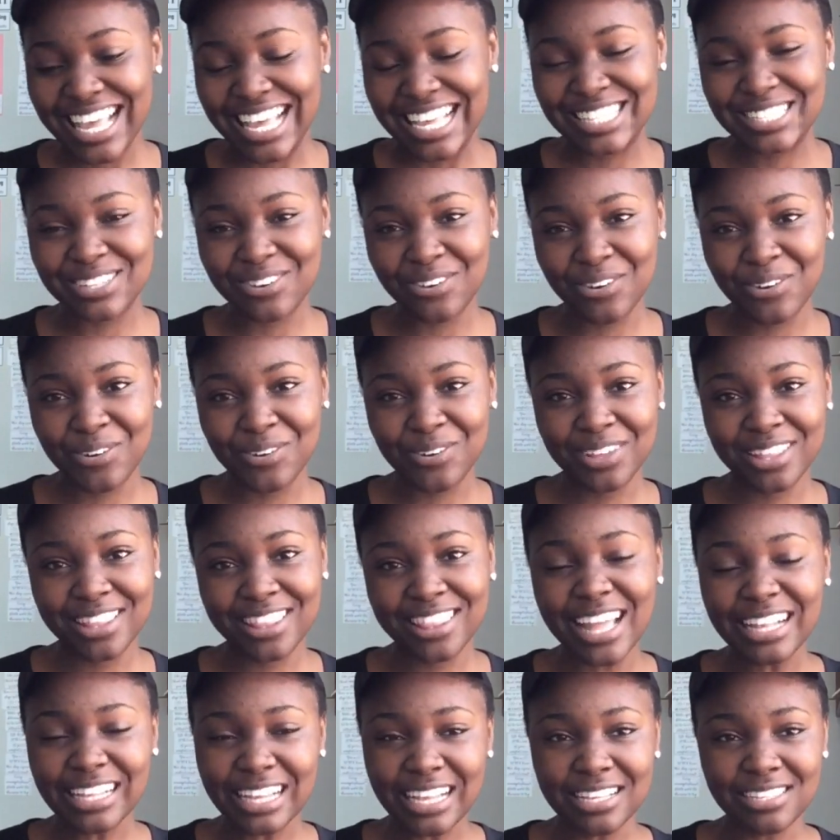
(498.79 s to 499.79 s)
So
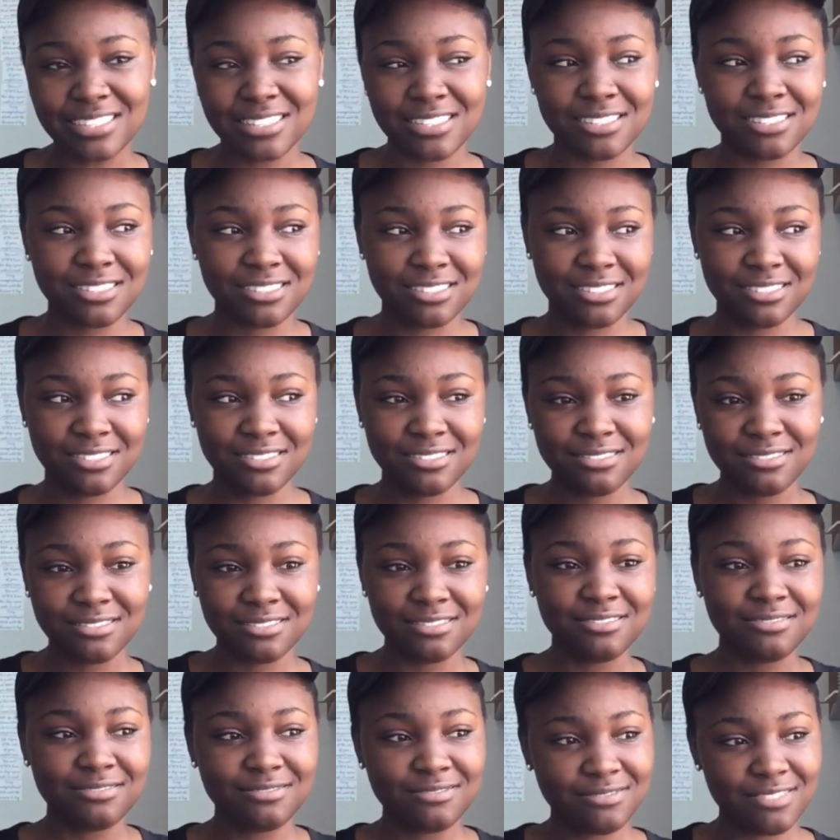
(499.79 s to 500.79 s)
that is
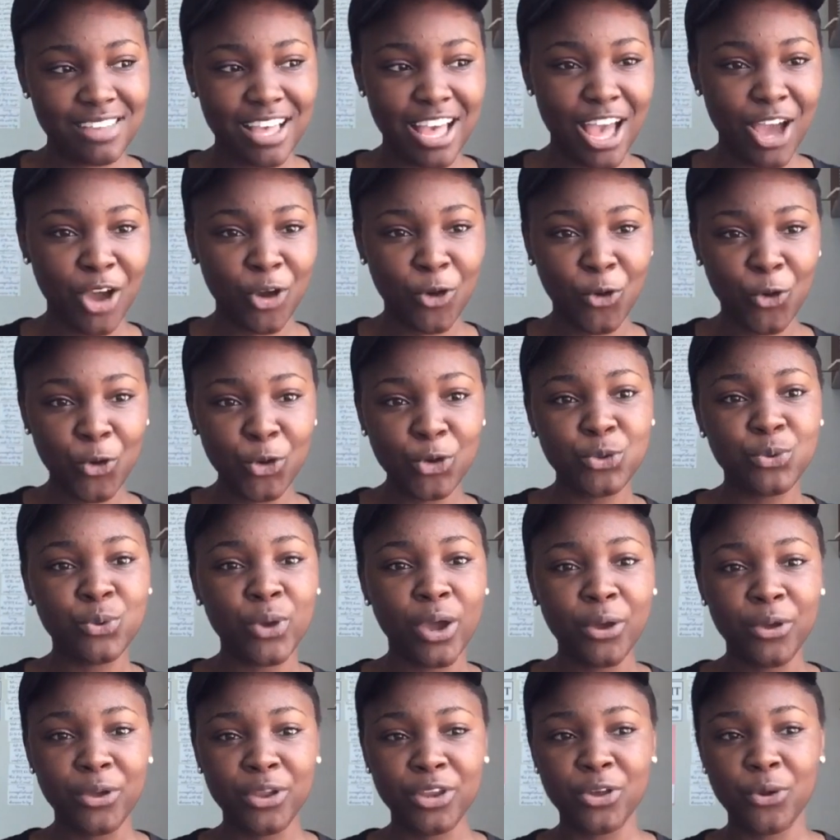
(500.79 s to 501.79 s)
a good
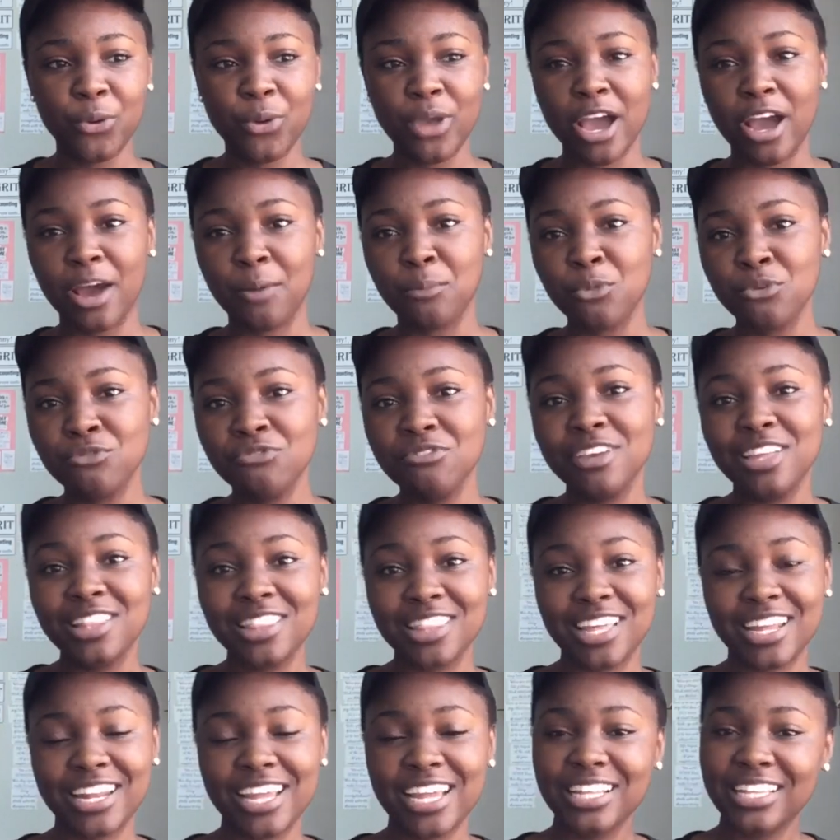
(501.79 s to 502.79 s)
way, you are moving
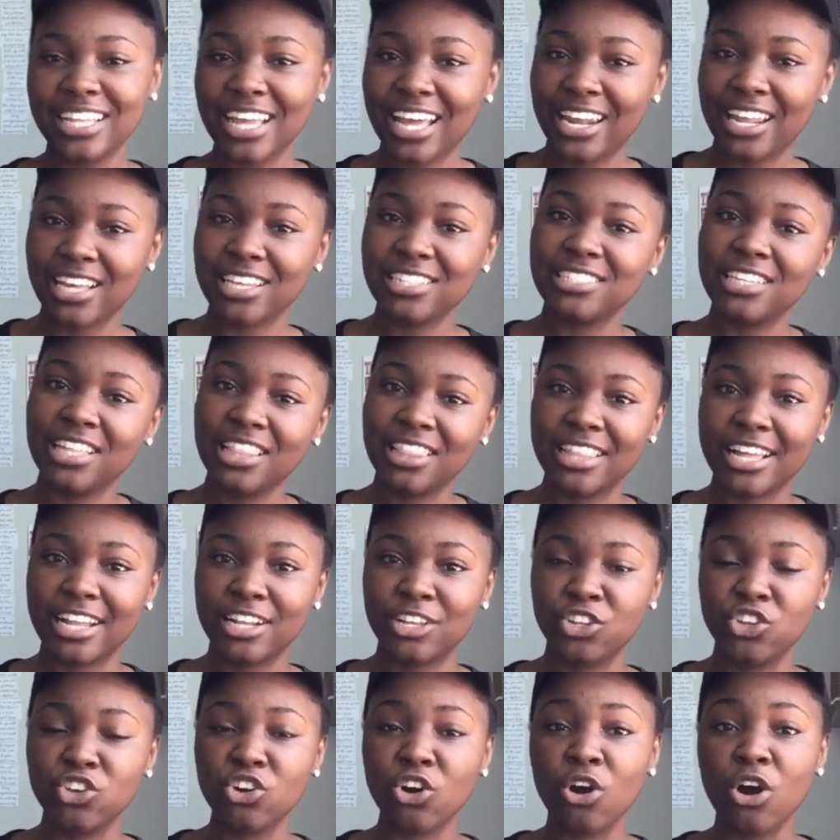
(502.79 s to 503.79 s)
in the right direction,
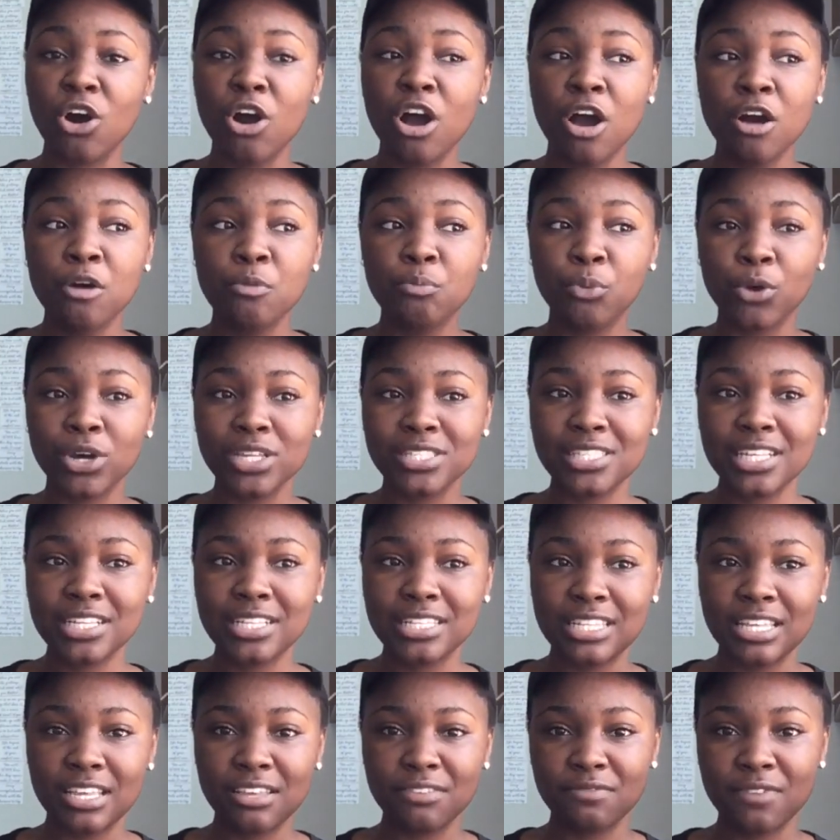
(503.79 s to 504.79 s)
that your
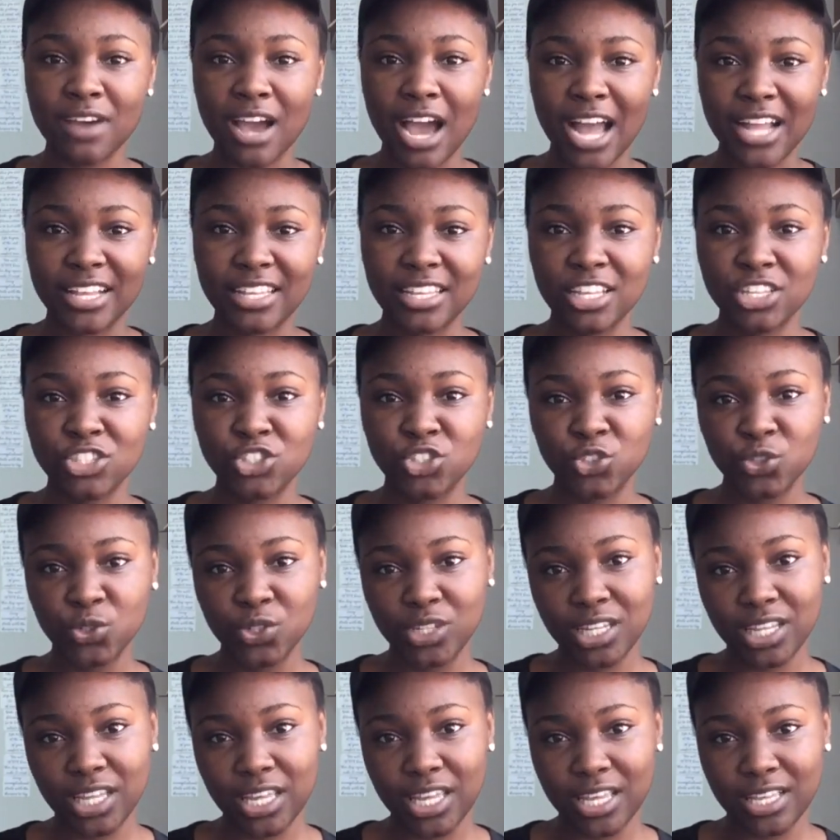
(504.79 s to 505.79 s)
positive
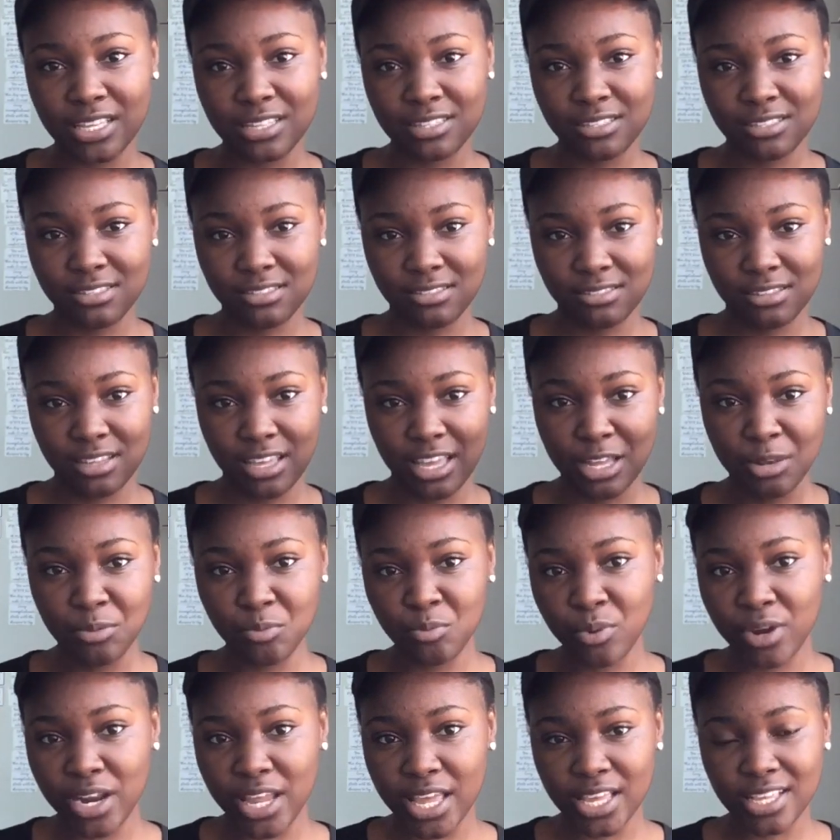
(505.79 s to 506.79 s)
attitude is
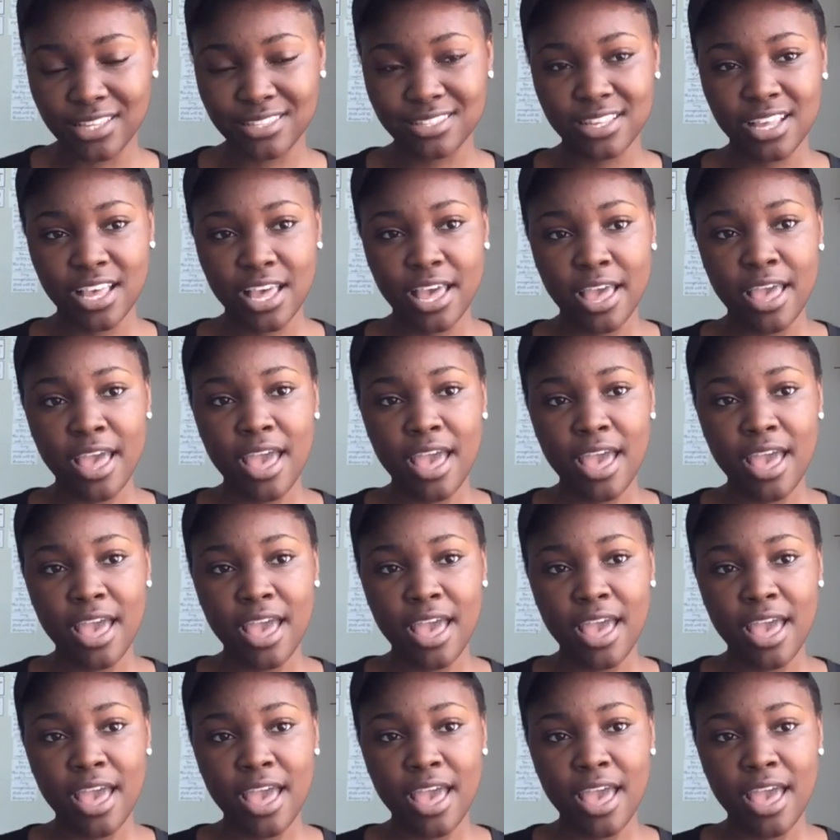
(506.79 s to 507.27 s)
in place.